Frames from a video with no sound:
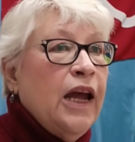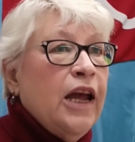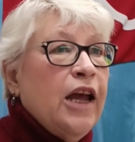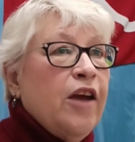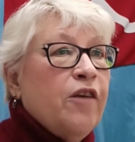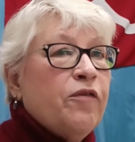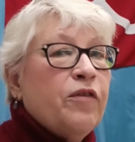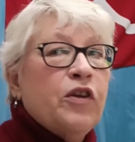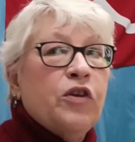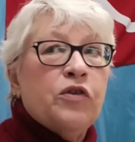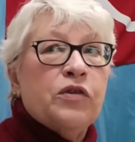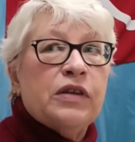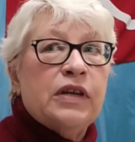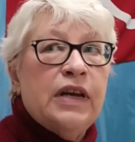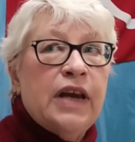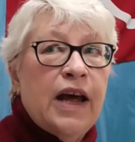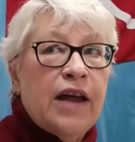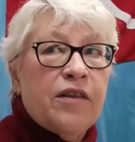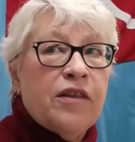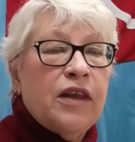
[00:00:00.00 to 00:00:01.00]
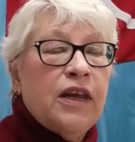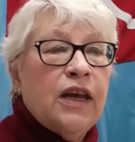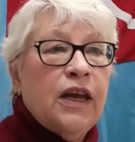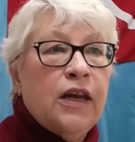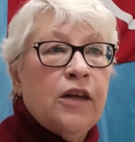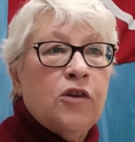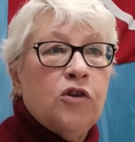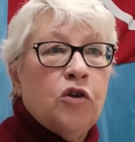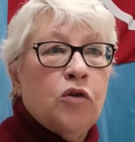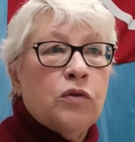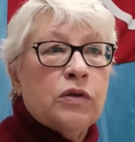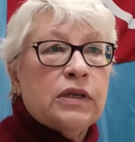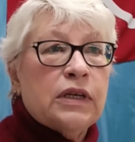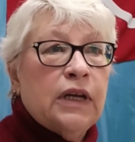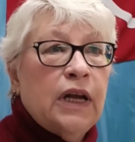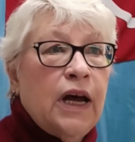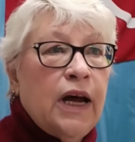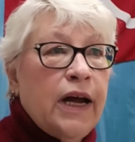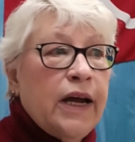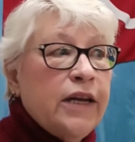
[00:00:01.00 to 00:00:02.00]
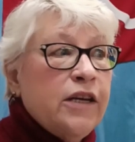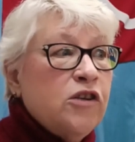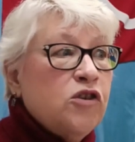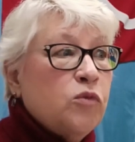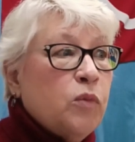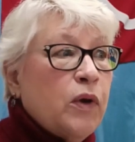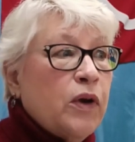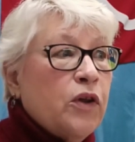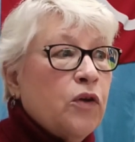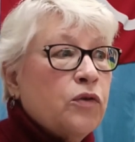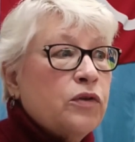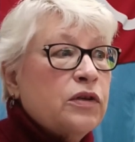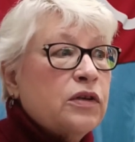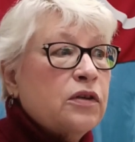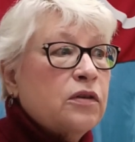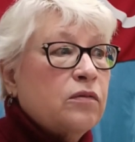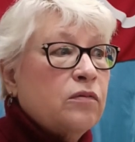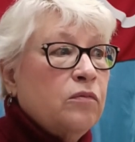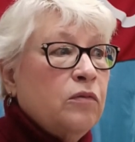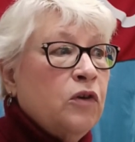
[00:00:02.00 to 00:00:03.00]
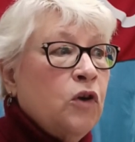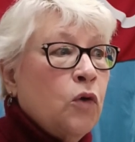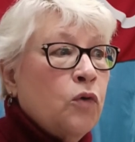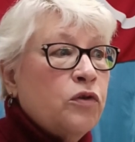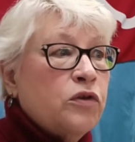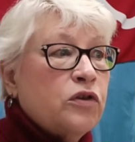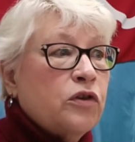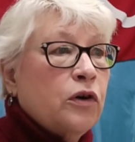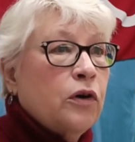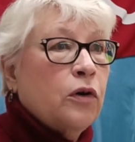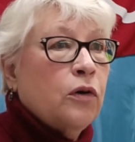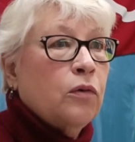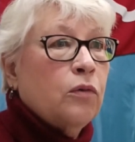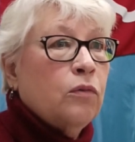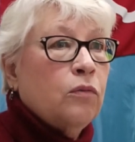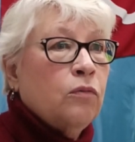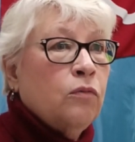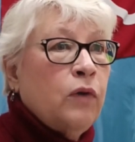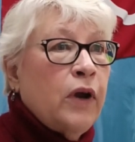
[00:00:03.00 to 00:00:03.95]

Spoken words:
If there's nothing in those lines where those notes are